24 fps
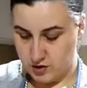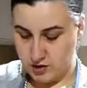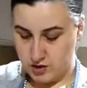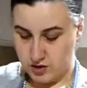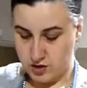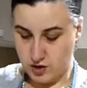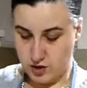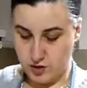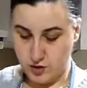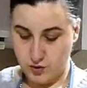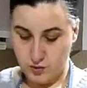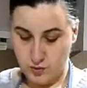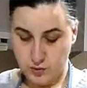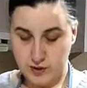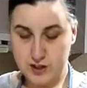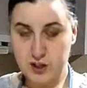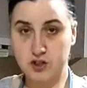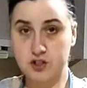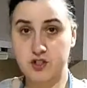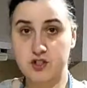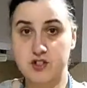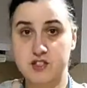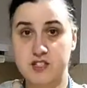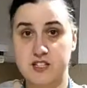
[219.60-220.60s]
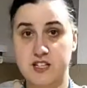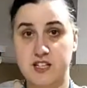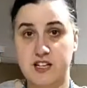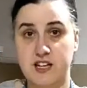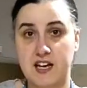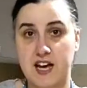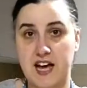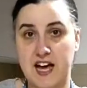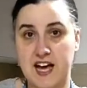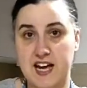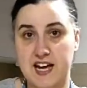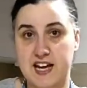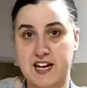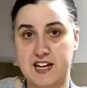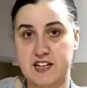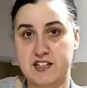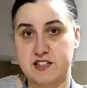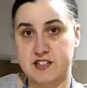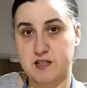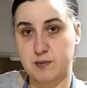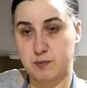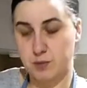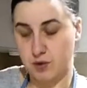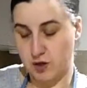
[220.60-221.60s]
So when you're using a
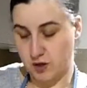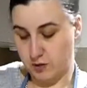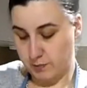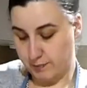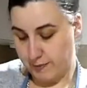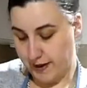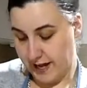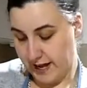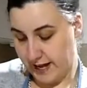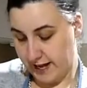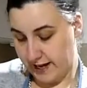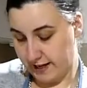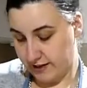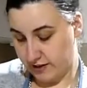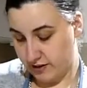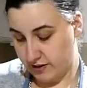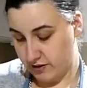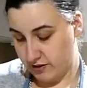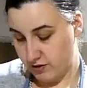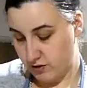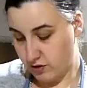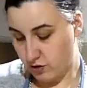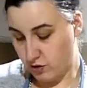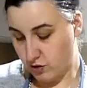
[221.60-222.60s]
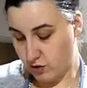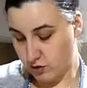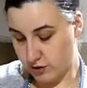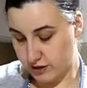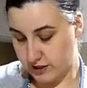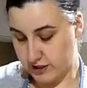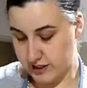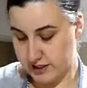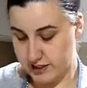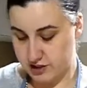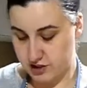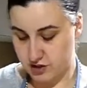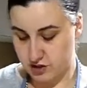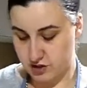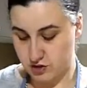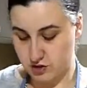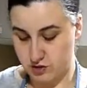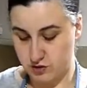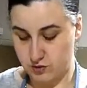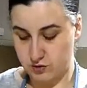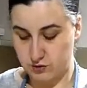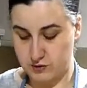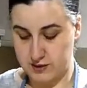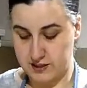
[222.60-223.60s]
Ziploc bag, all you need to
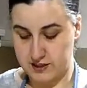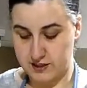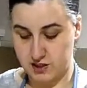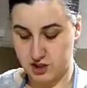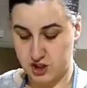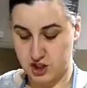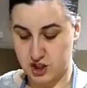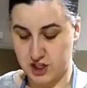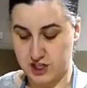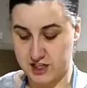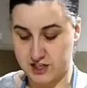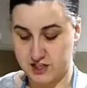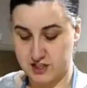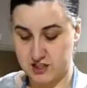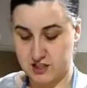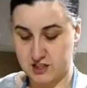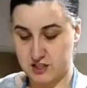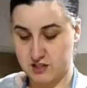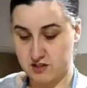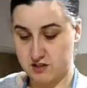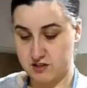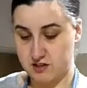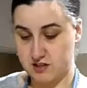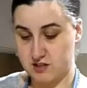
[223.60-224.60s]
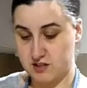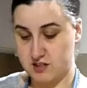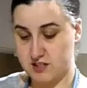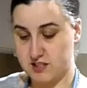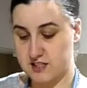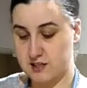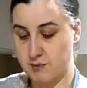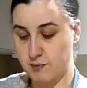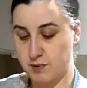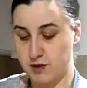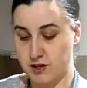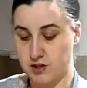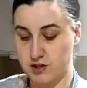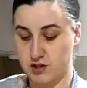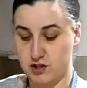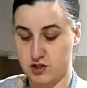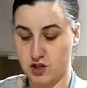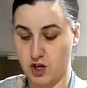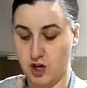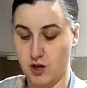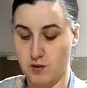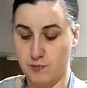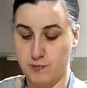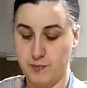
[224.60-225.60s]
do is just zip it at the
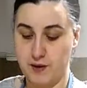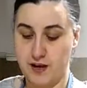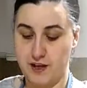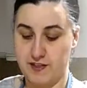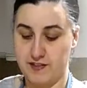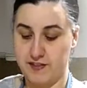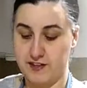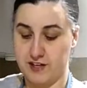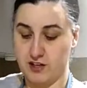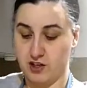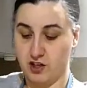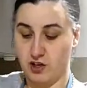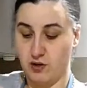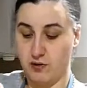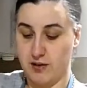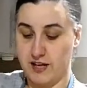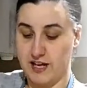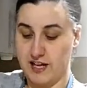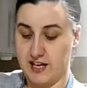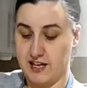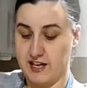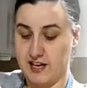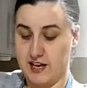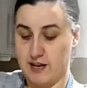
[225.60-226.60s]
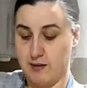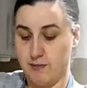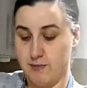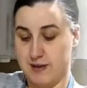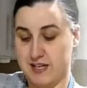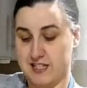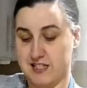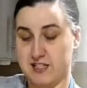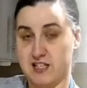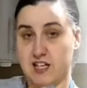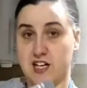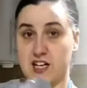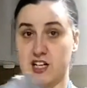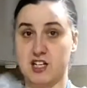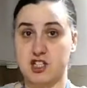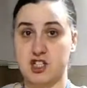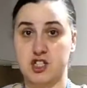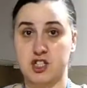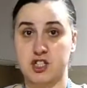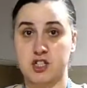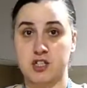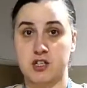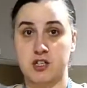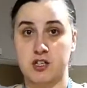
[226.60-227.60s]
top and then go ahead and
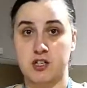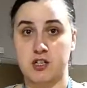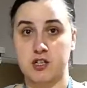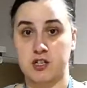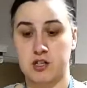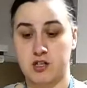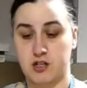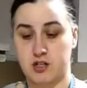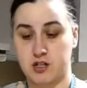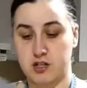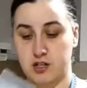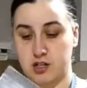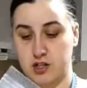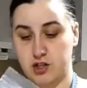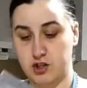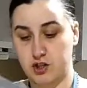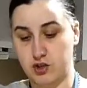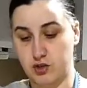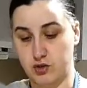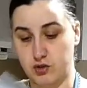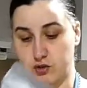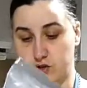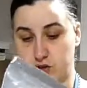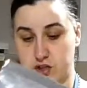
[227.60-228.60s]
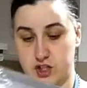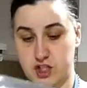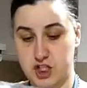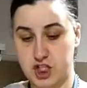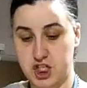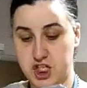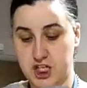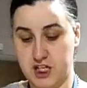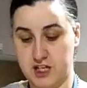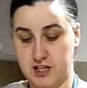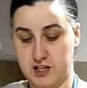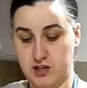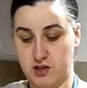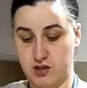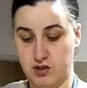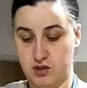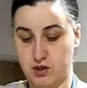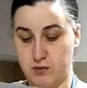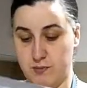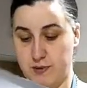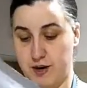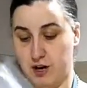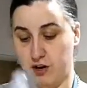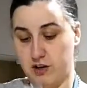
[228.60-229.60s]
massage your chicken or
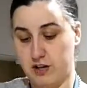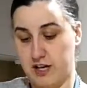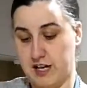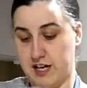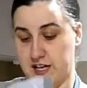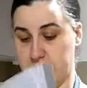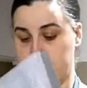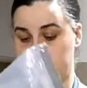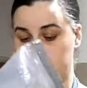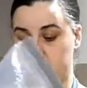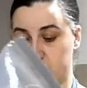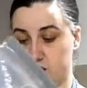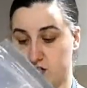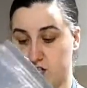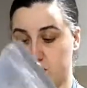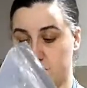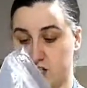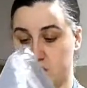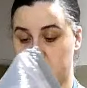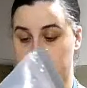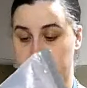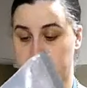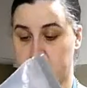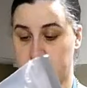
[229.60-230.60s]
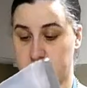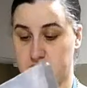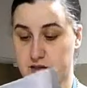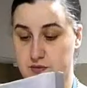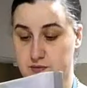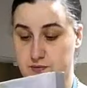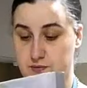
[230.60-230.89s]
your marinade into the chicken.